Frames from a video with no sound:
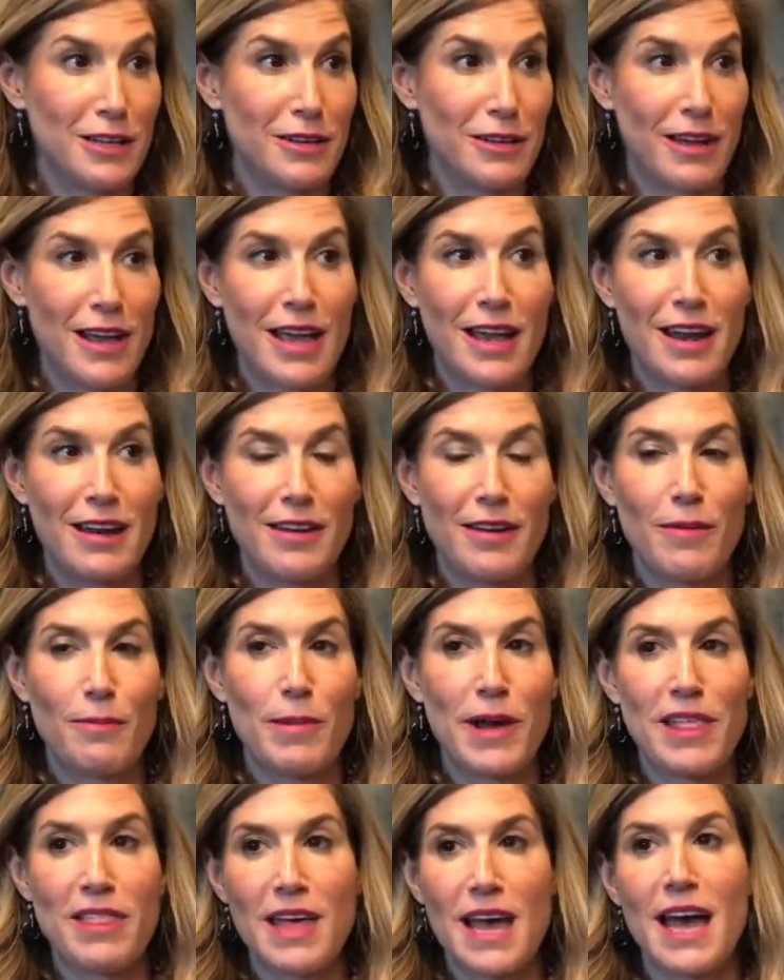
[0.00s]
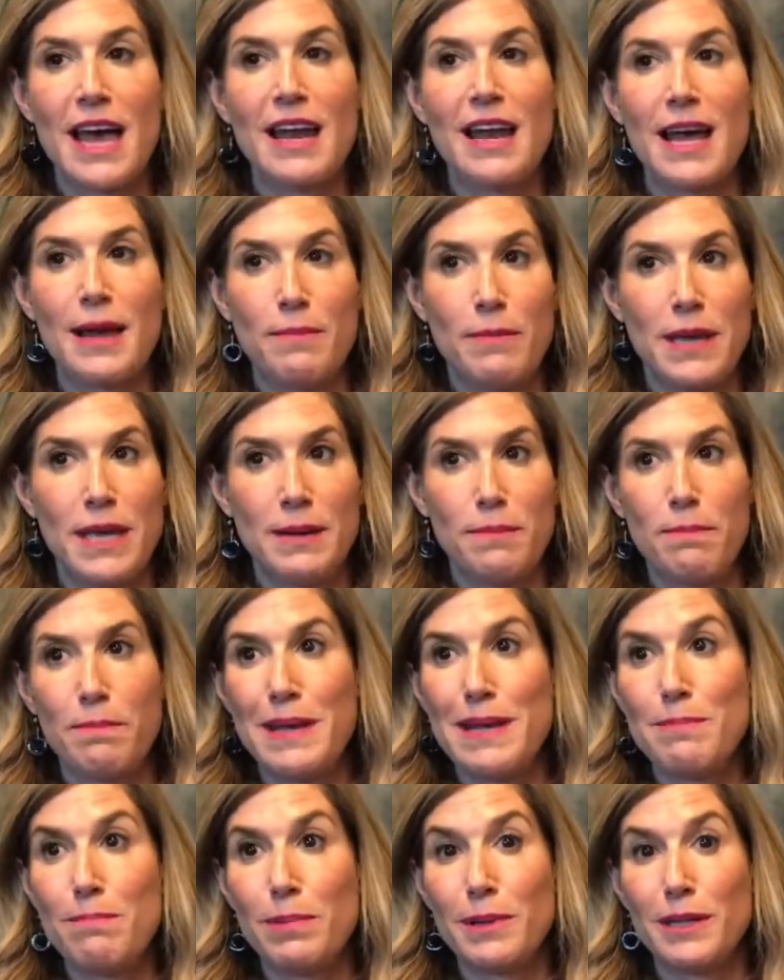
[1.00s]
Mm-hmm. And by that I mean
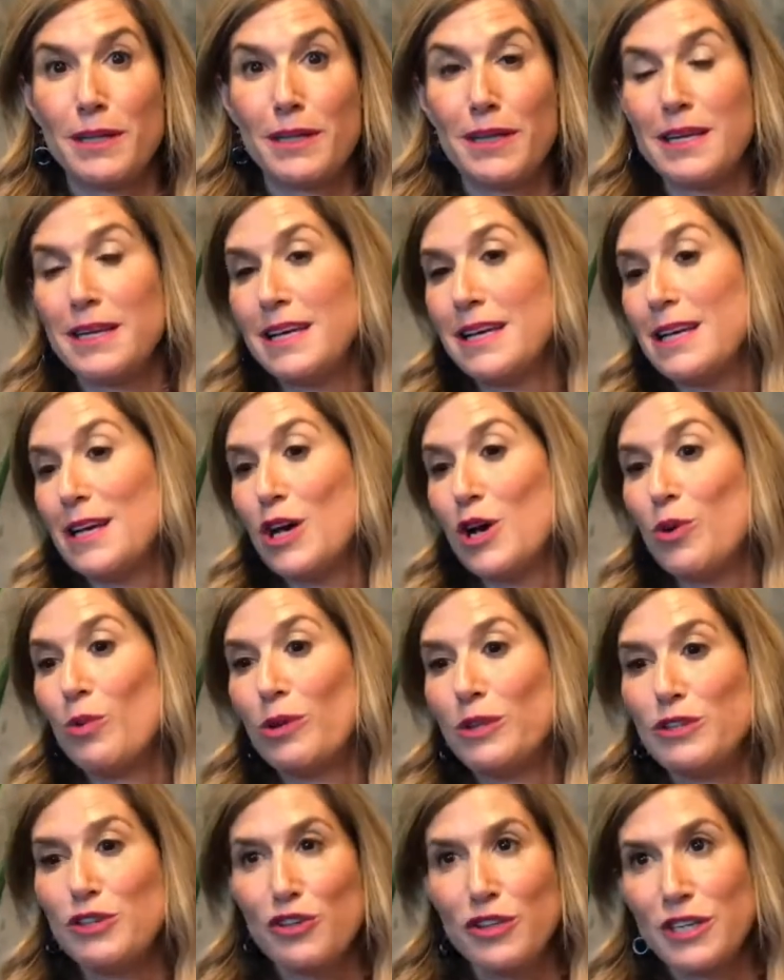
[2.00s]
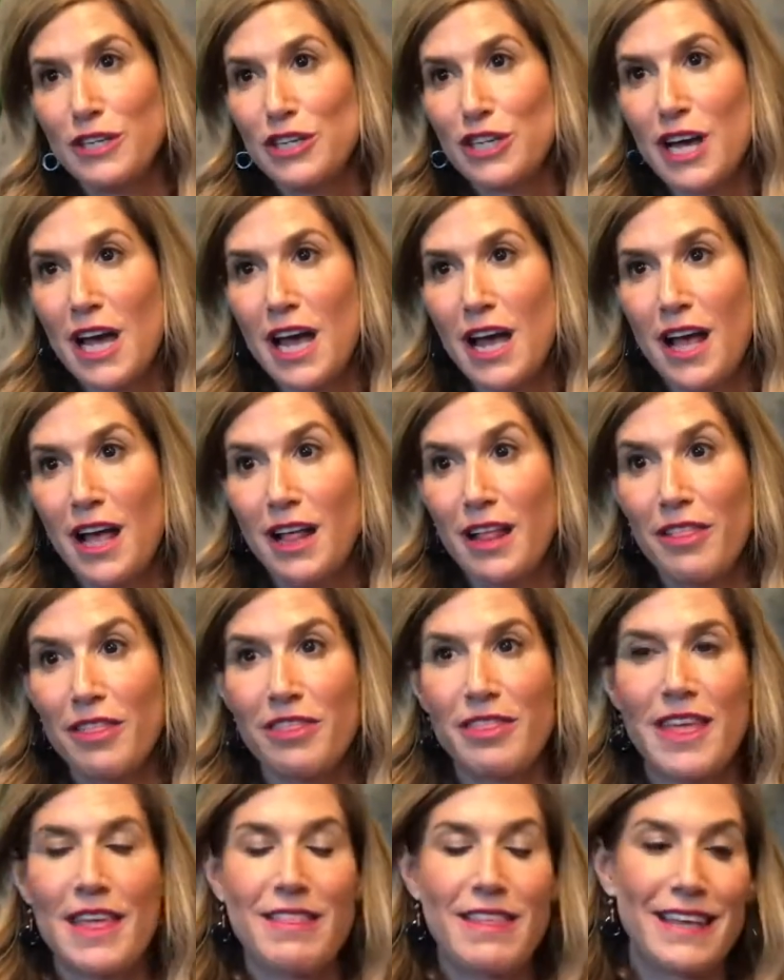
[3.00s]
people will do the
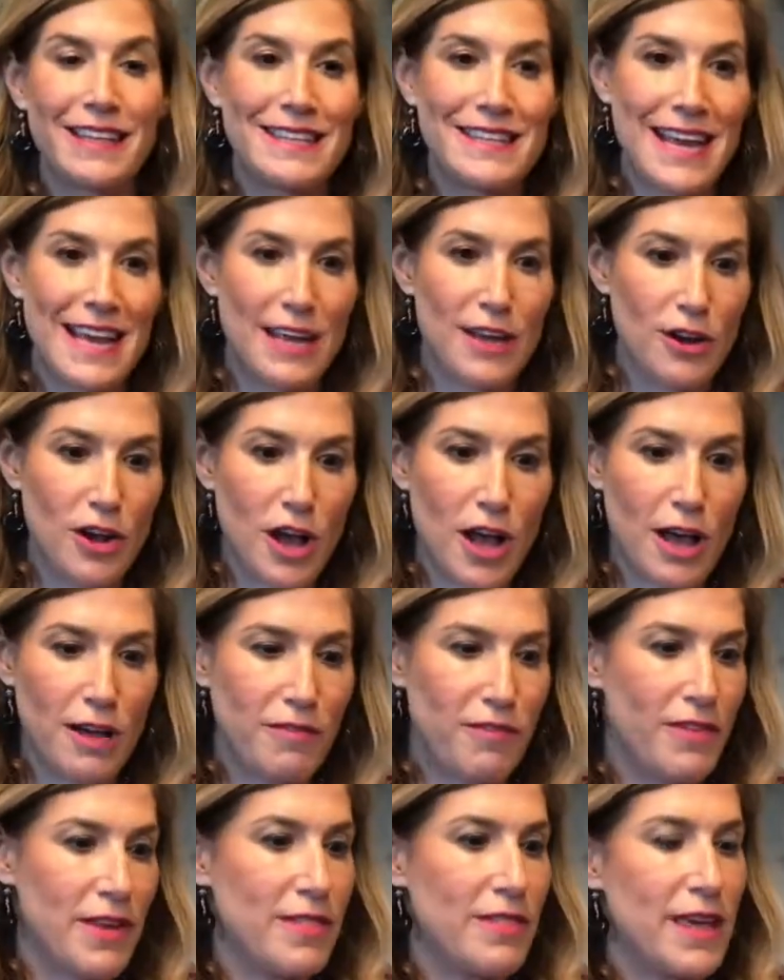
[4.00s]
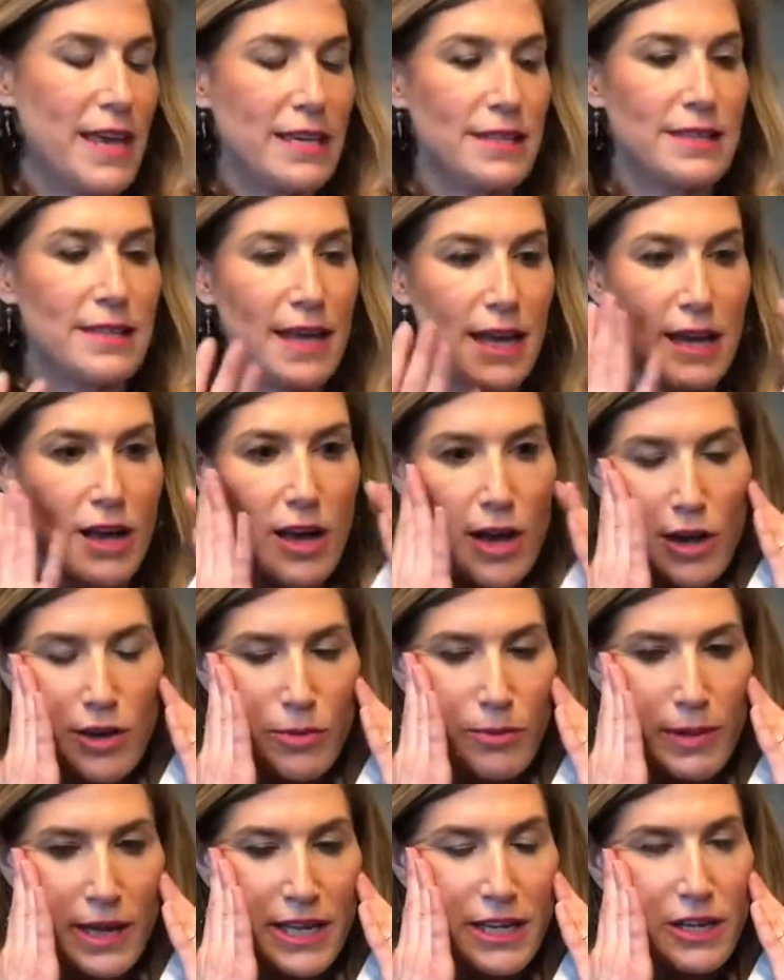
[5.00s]
gel, then they'll take it off and they say,
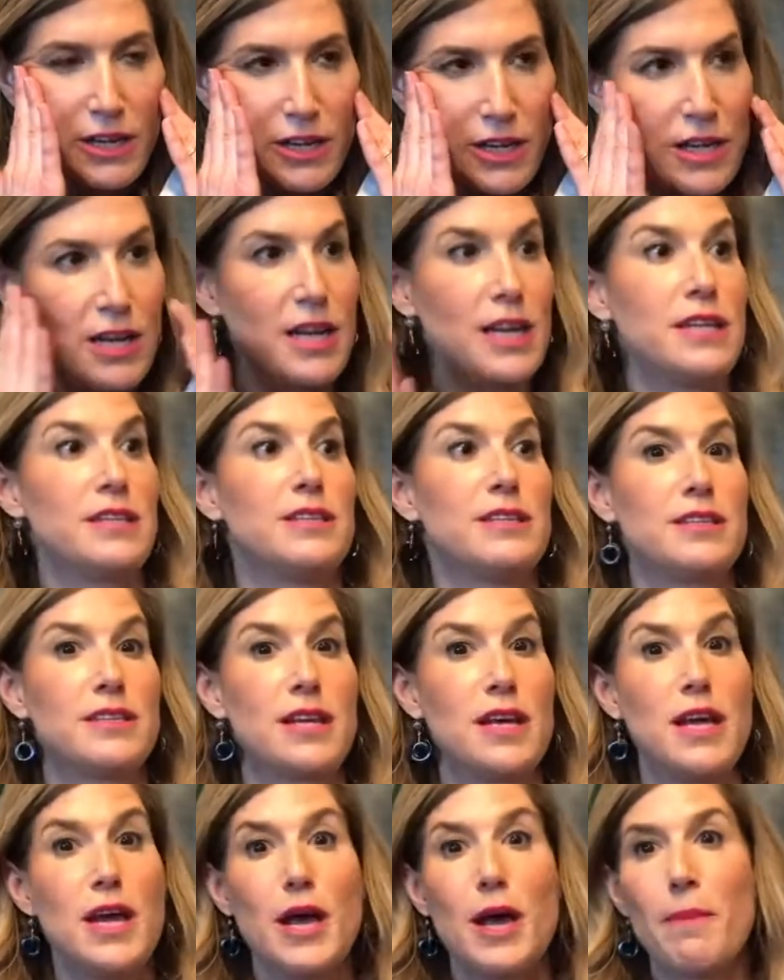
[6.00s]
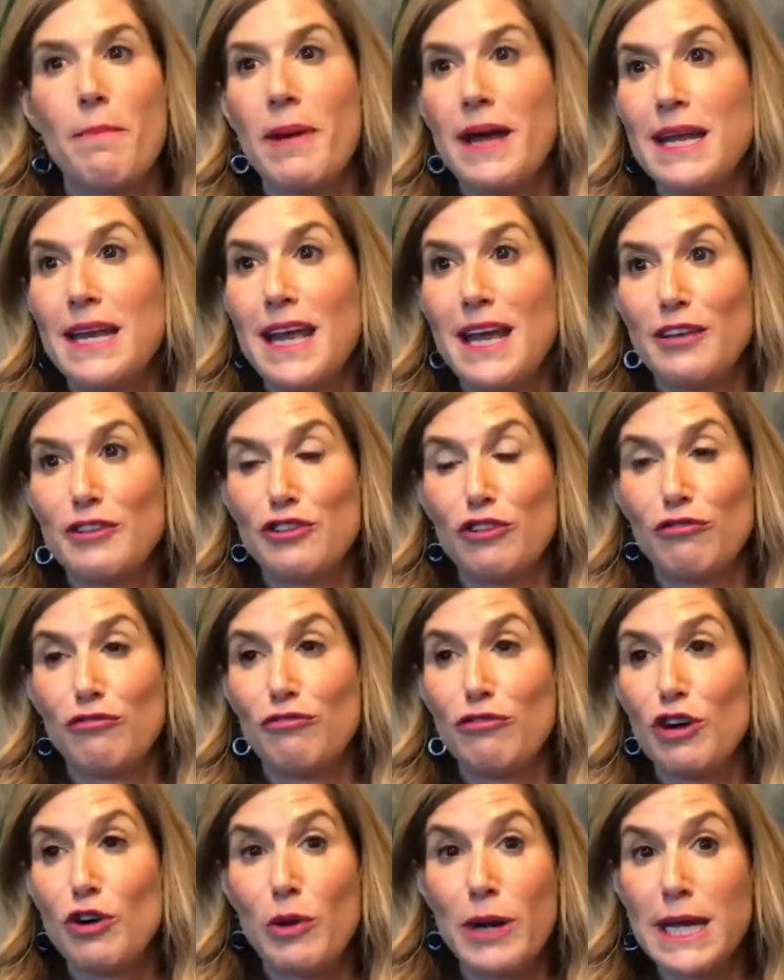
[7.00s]
oh my goodness, my nails are
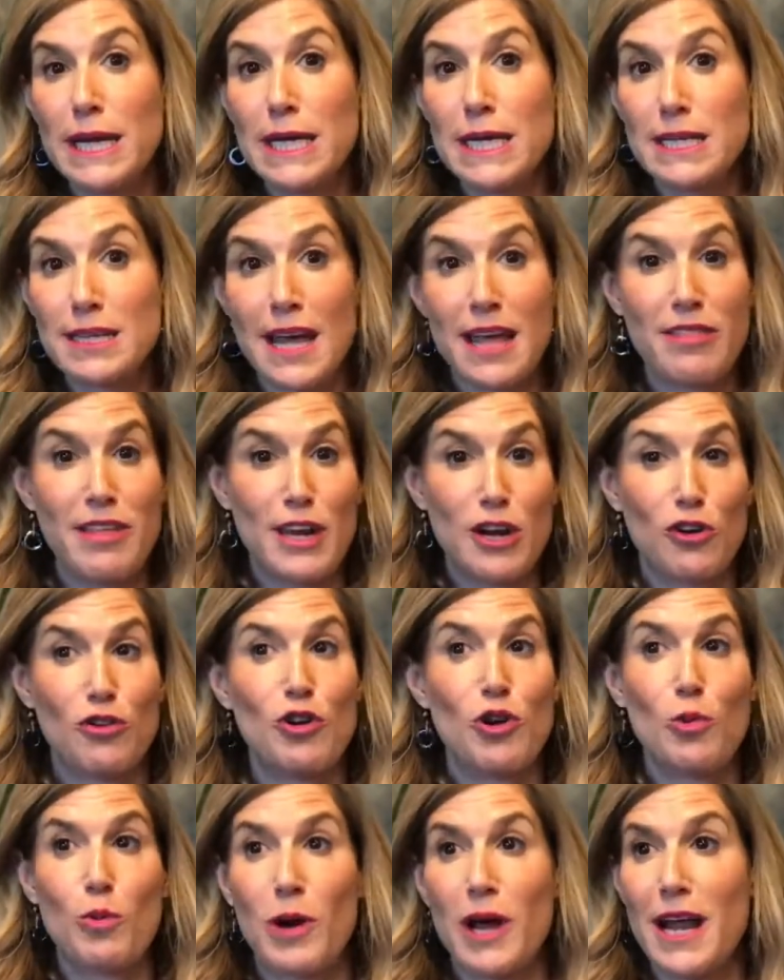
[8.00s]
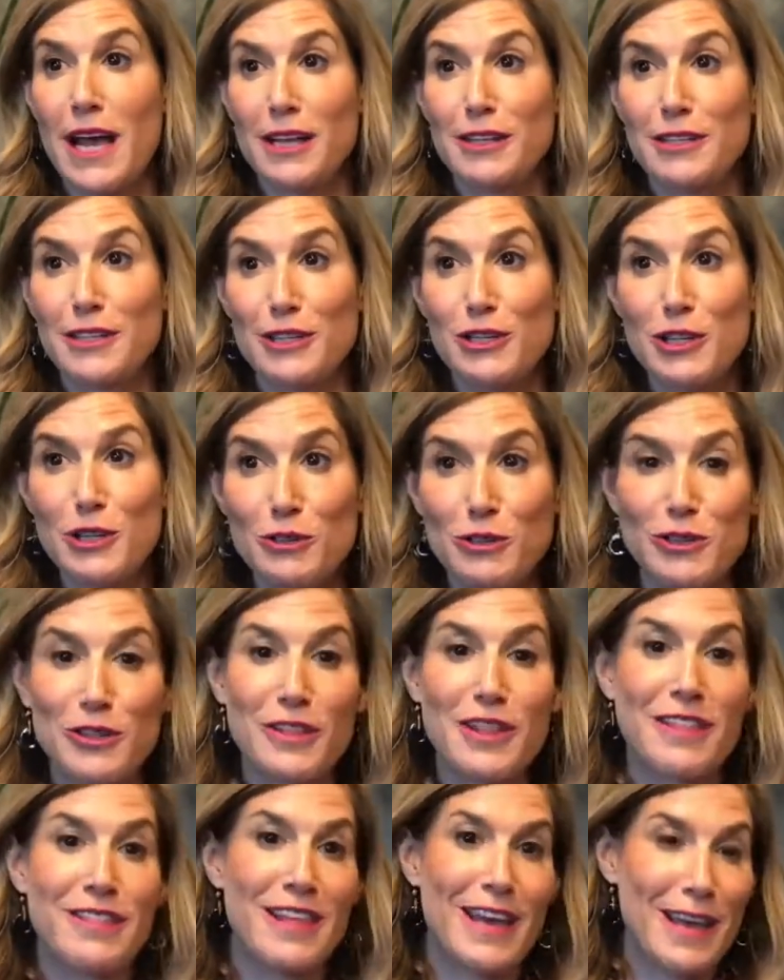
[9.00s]
ruined, and they don't know what else to do, so
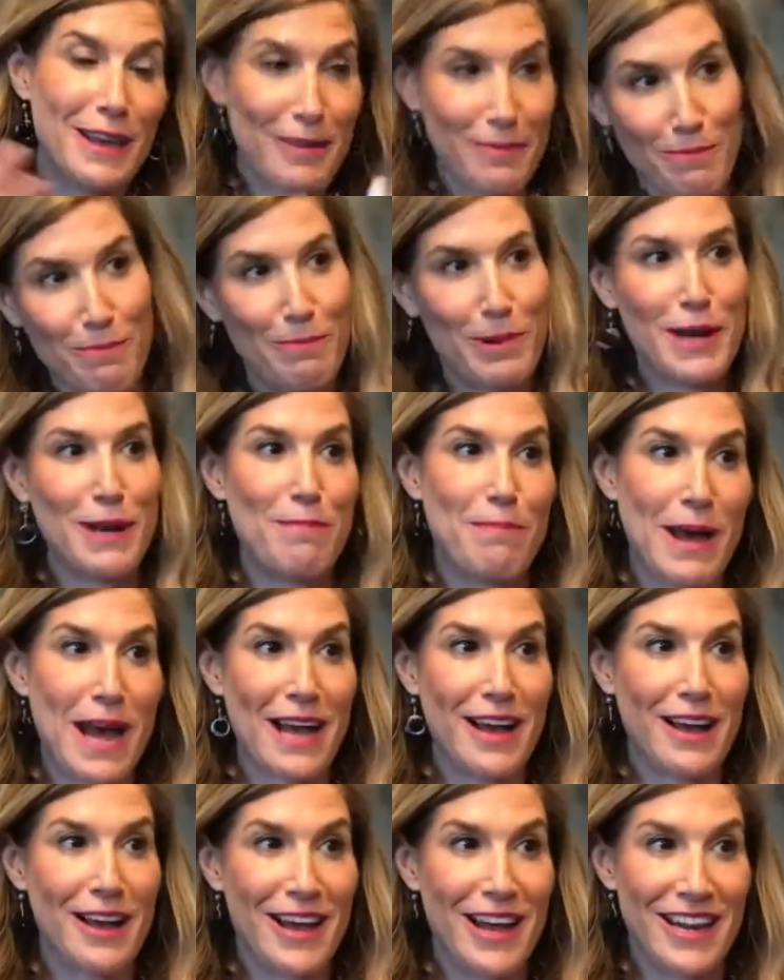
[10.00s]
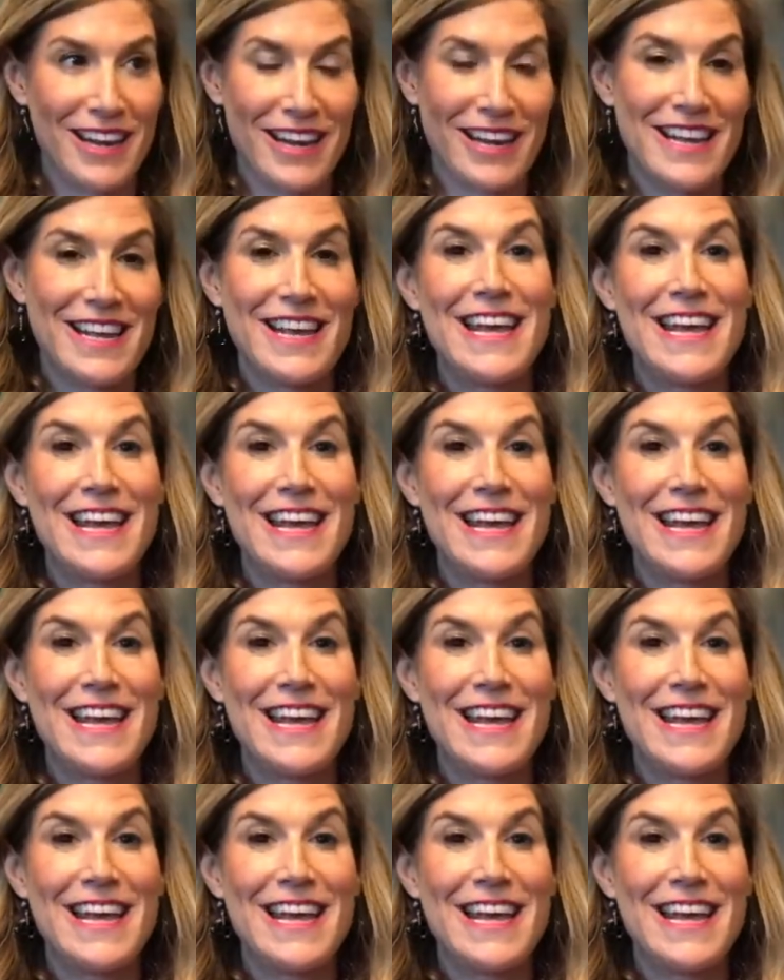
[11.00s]
then they put it back on.